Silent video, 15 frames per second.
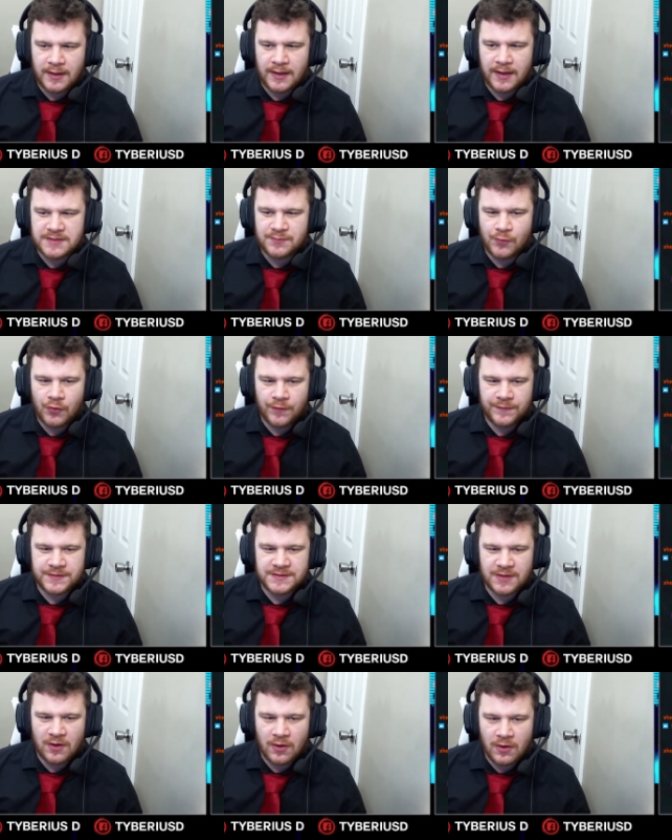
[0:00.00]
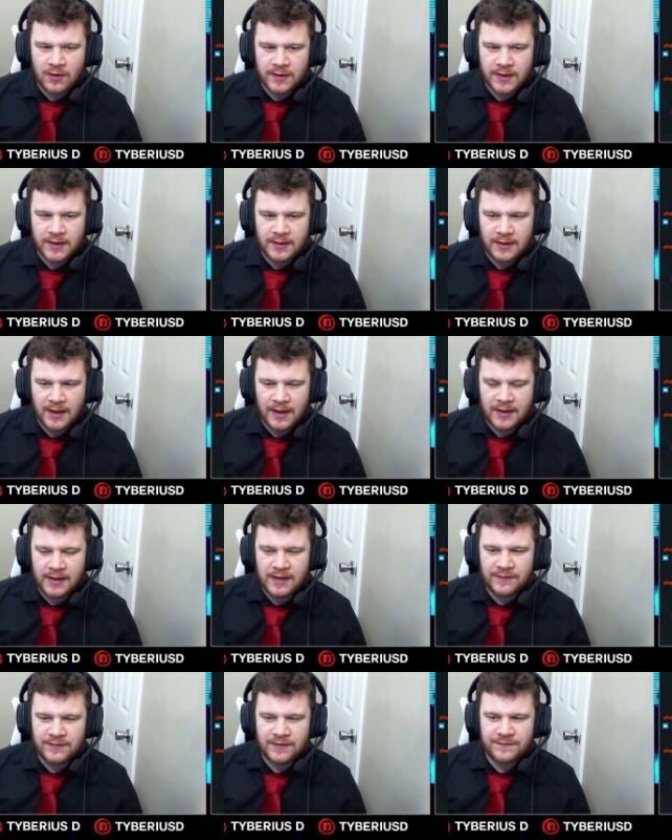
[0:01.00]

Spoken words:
It's more of a target, and even